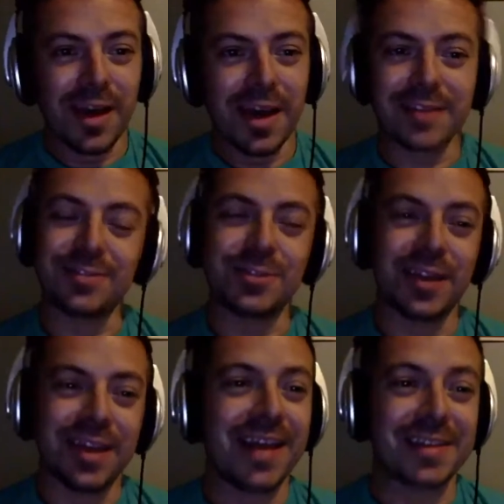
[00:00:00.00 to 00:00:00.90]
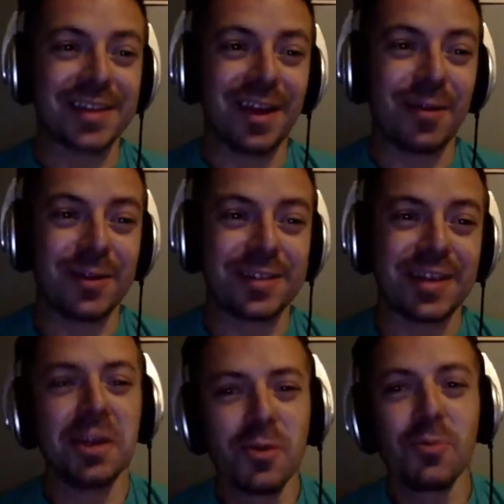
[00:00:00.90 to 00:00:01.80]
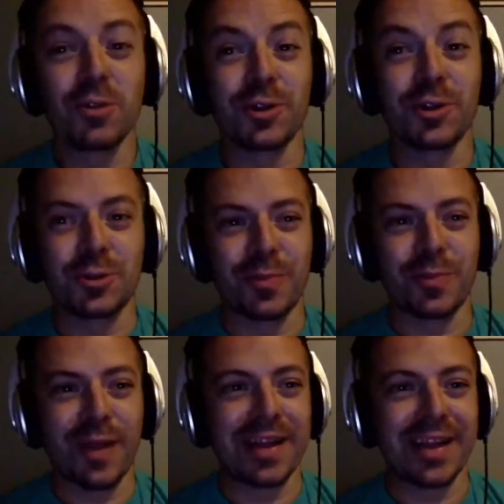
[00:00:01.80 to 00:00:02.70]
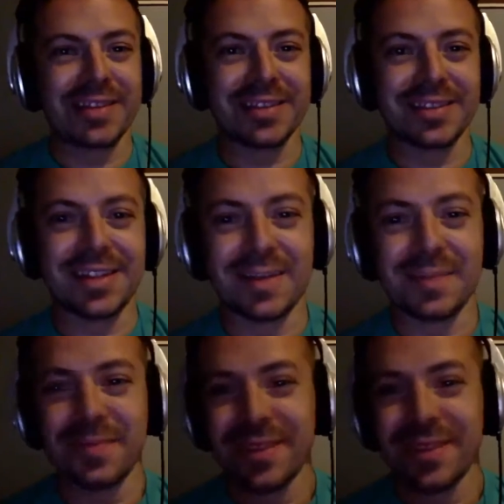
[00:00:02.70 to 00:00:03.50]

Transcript: Yeah, as I always say, we'll do a short podcast this time.